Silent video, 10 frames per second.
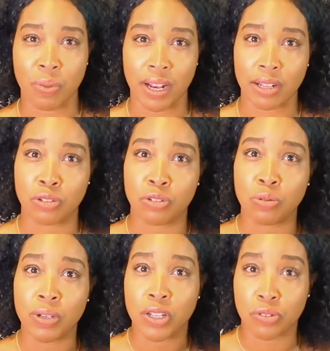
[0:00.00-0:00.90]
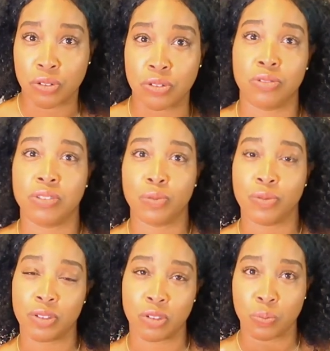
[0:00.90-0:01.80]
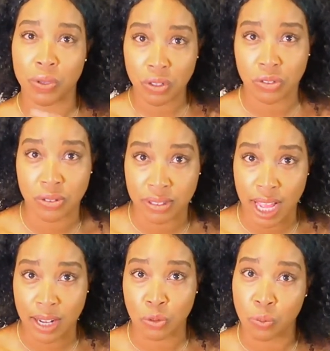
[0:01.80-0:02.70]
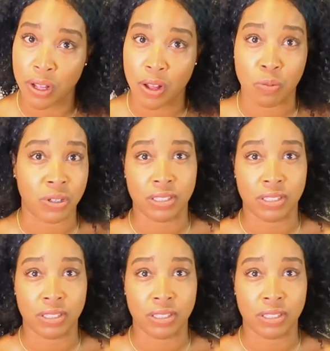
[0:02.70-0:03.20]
but I do introduce them to the spiritual side as well,